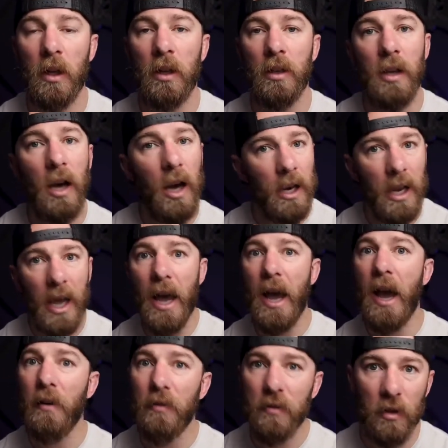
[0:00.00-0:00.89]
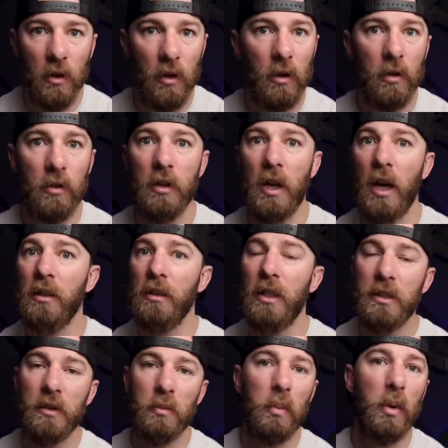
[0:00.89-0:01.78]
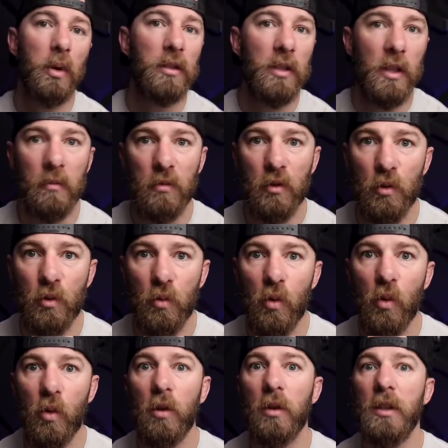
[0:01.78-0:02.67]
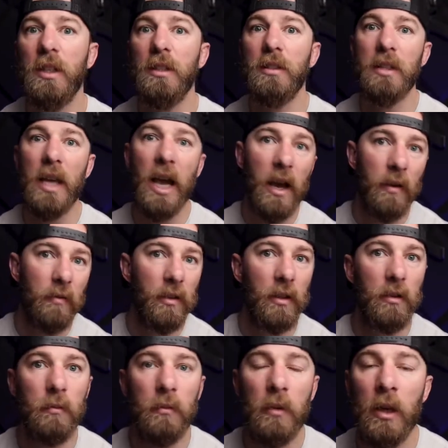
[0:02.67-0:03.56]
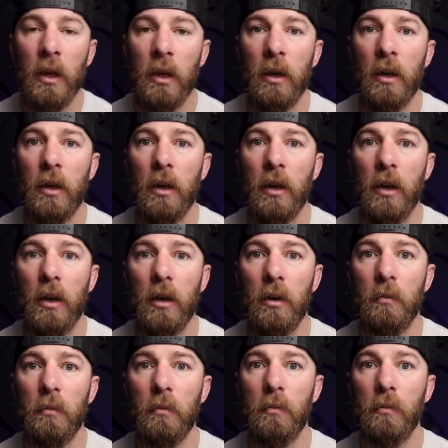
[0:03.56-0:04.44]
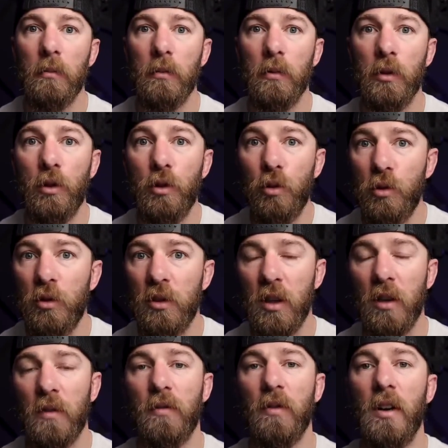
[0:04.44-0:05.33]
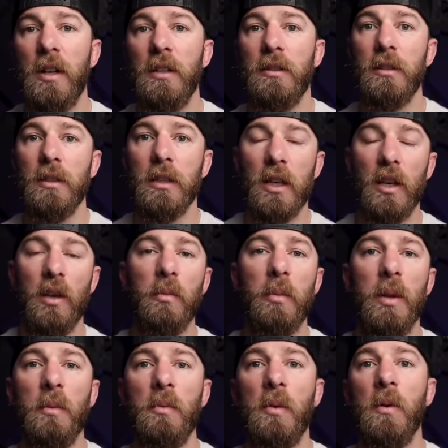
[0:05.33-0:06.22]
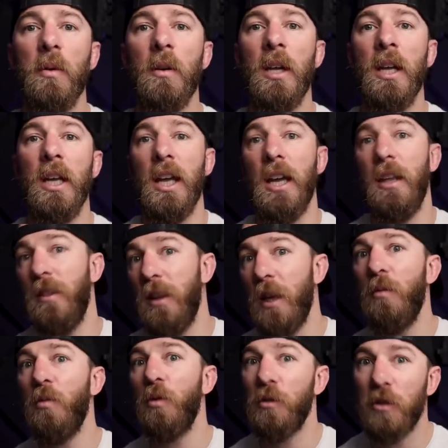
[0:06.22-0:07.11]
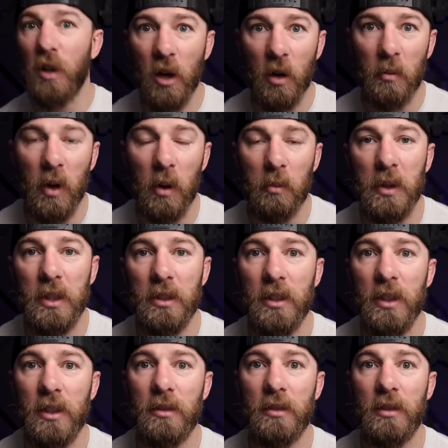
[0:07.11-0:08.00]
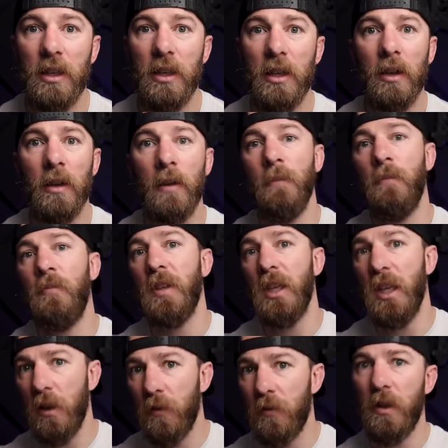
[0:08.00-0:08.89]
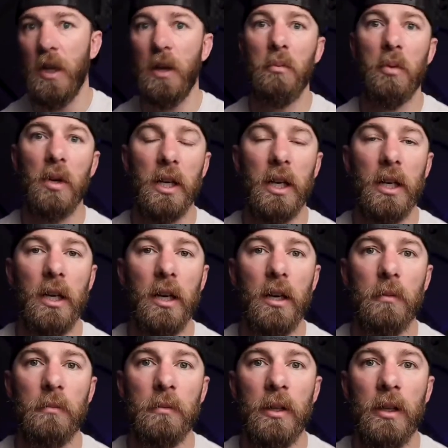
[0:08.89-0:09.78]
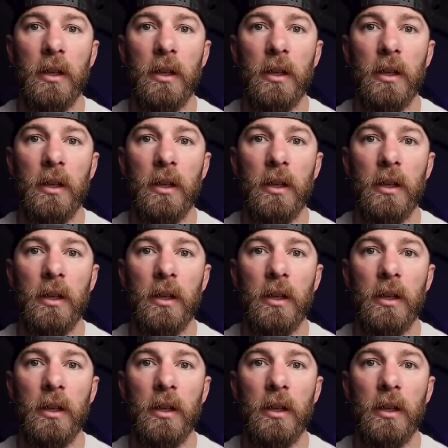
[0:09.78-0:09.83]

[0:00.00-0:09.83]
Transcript: Not after, not let's put them through war, let's have them lose their friends and kill people, and then we'll talk about PTSD if they bring it up.